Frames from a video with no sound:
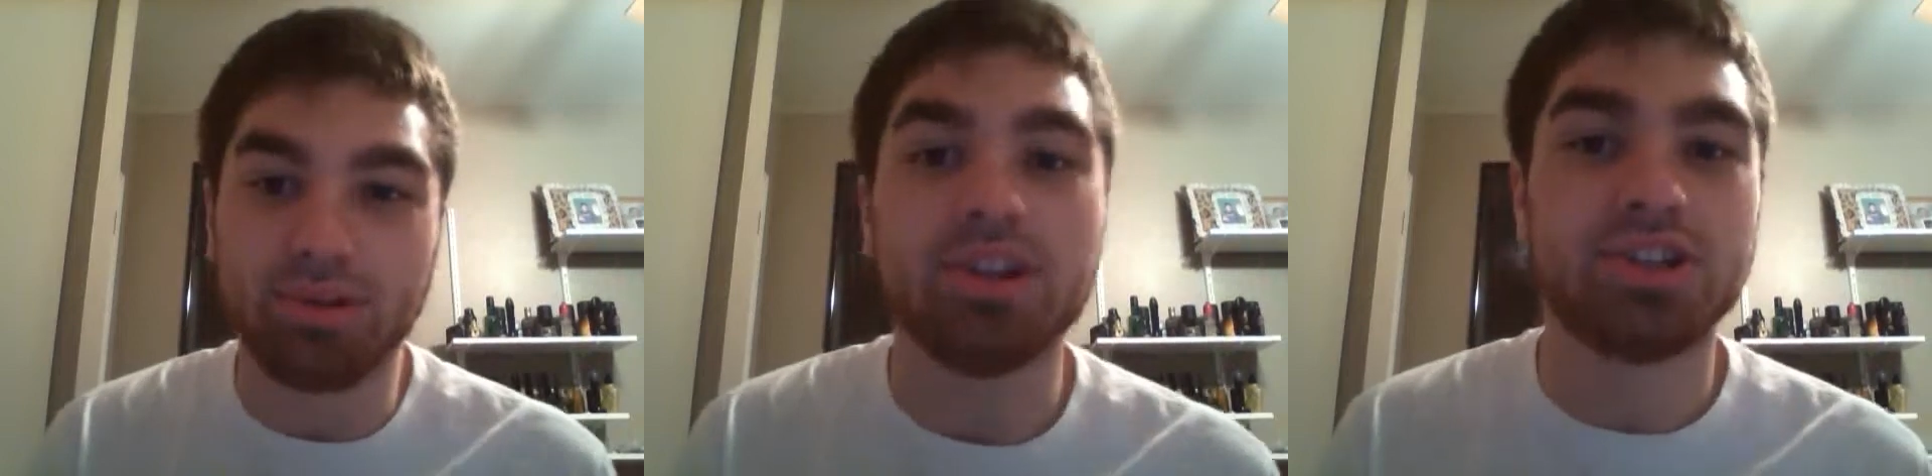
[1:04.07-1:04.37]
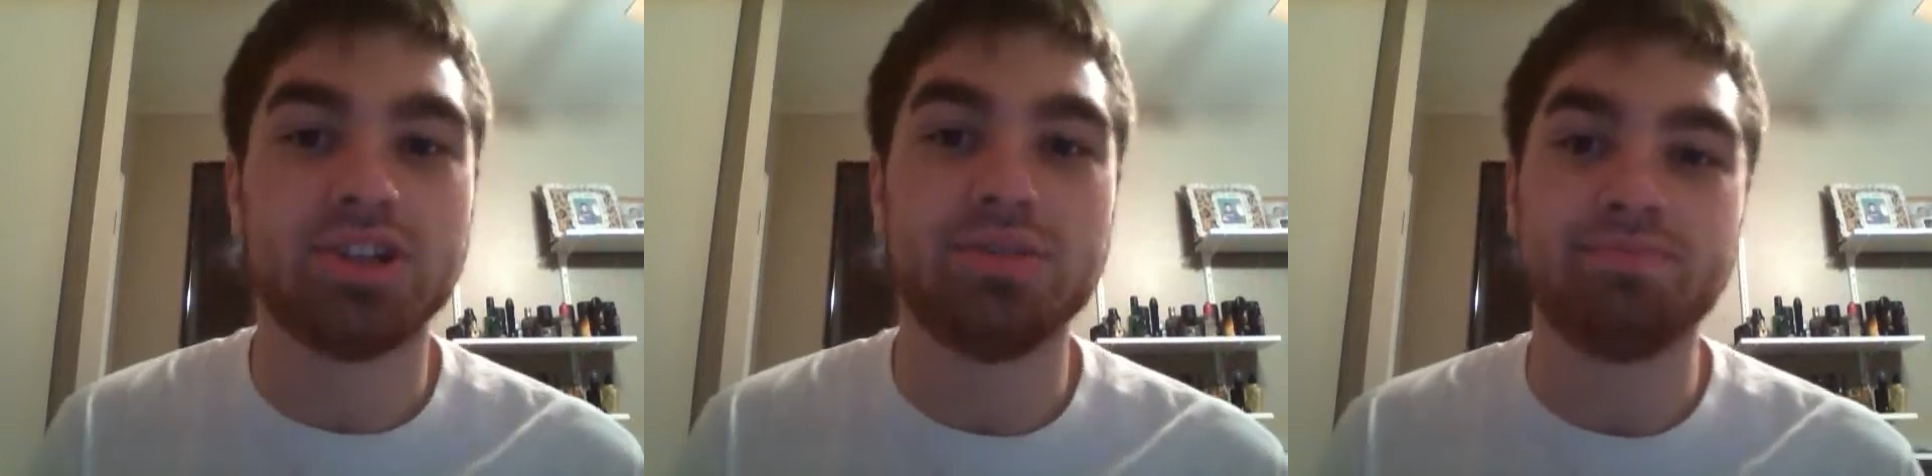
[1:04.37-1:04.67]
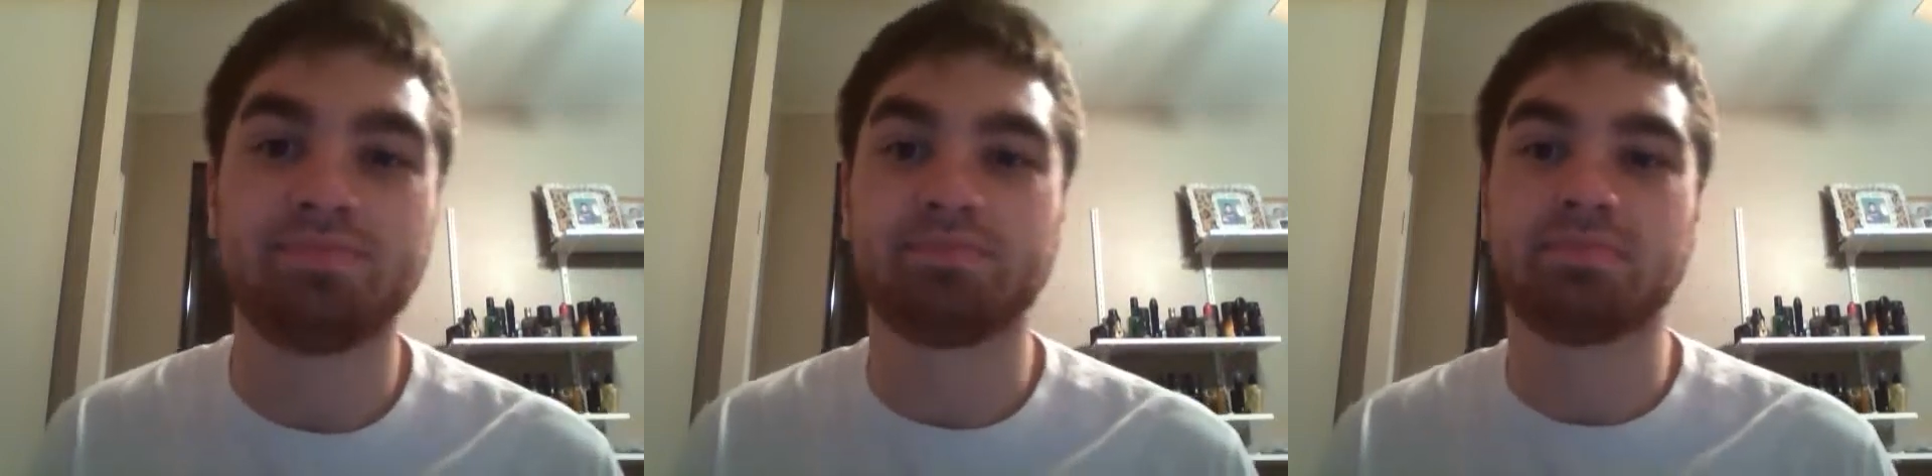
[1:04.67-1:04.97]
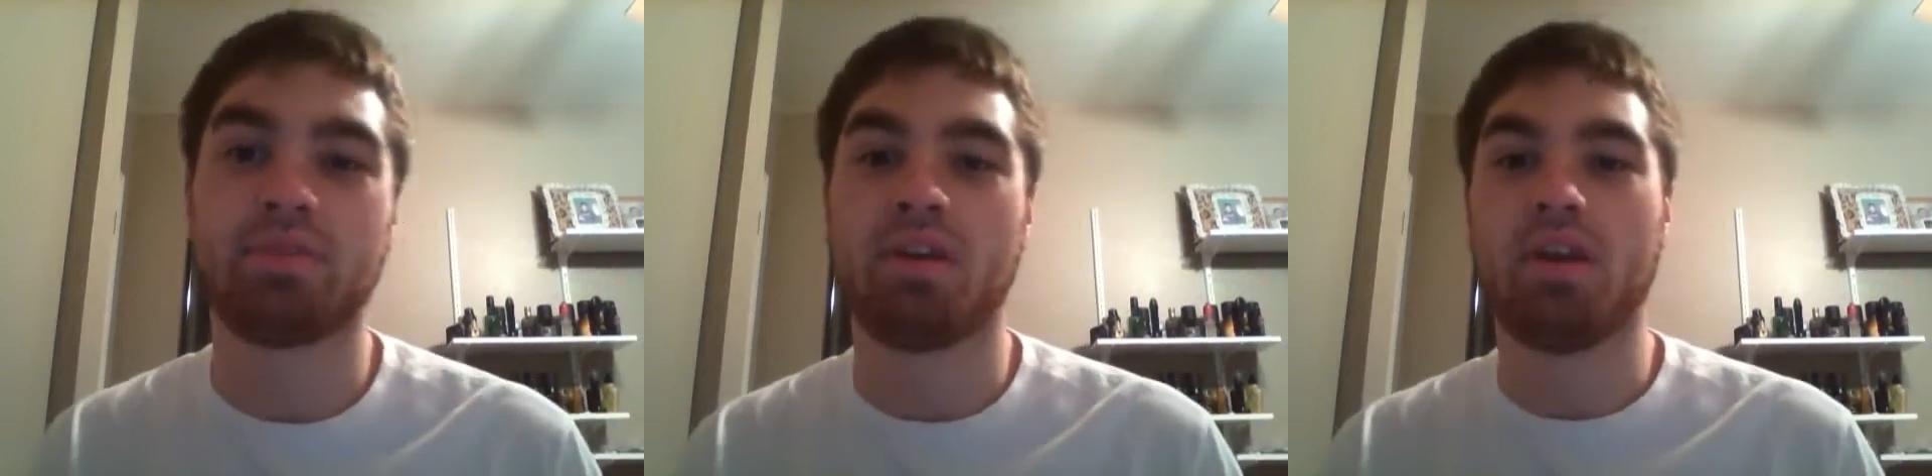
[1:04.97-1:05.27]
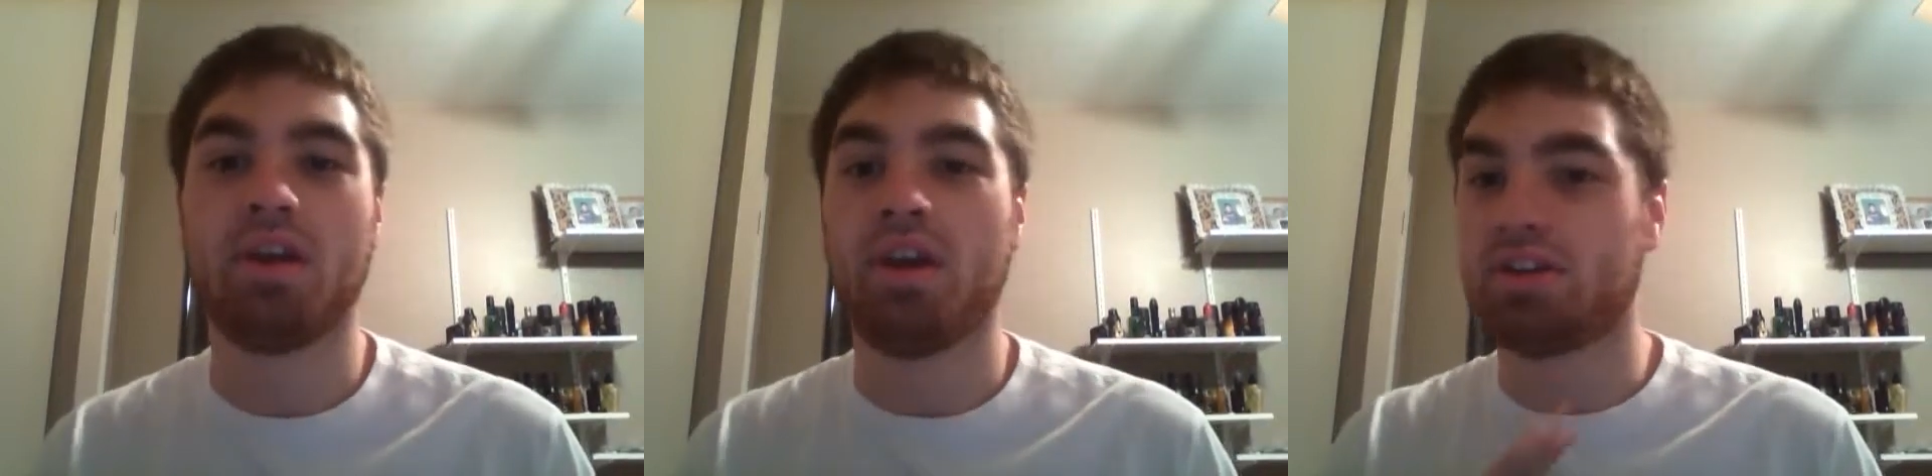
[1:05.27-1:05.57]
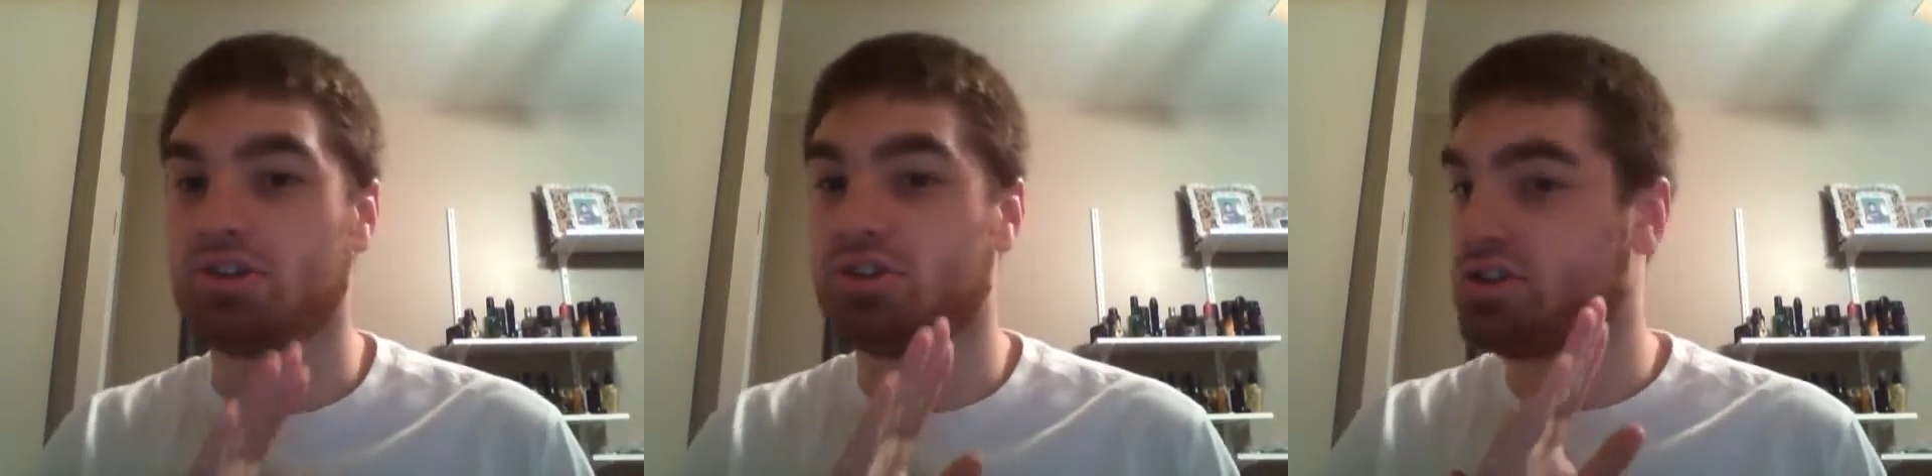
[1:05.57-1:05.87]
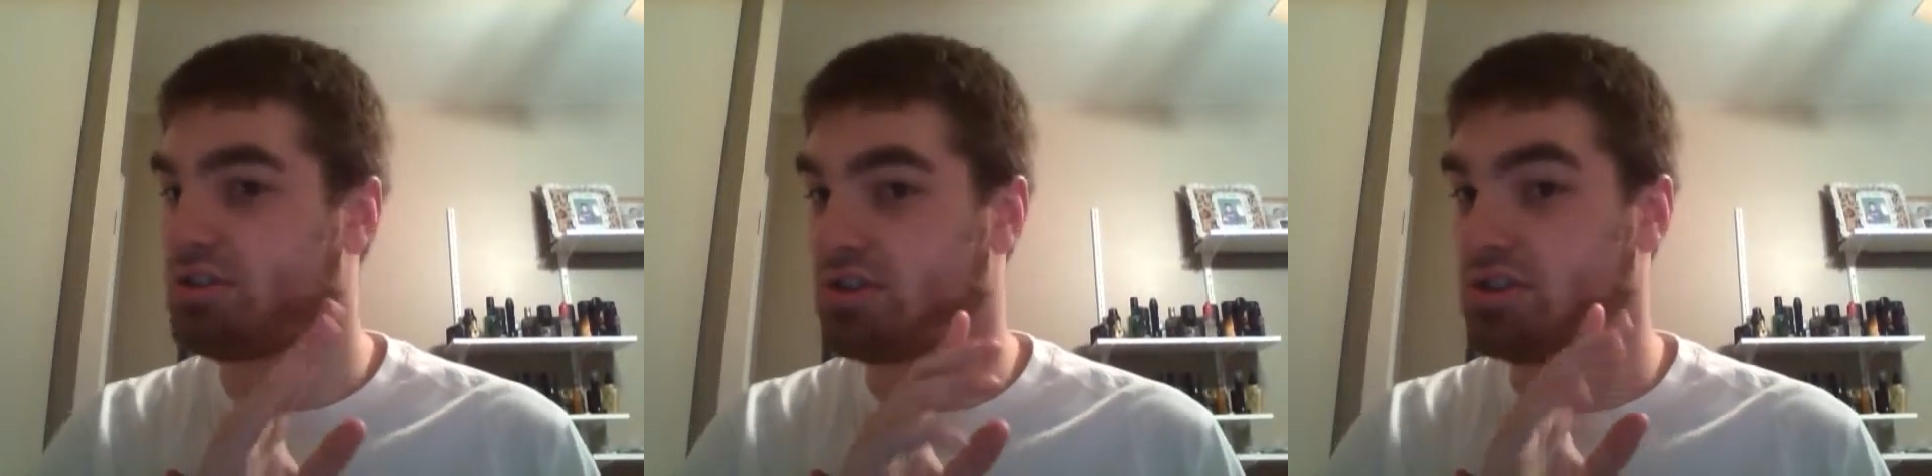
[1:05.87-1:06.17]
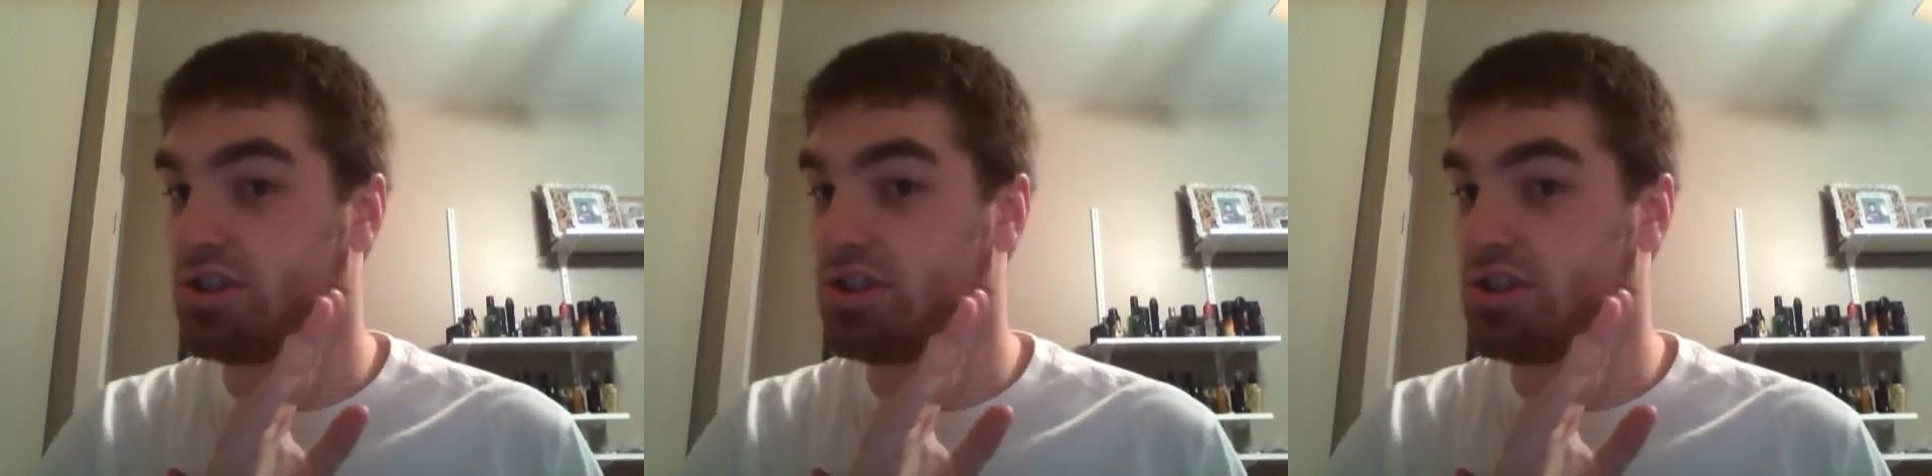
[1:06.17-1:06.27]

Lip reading: religion, just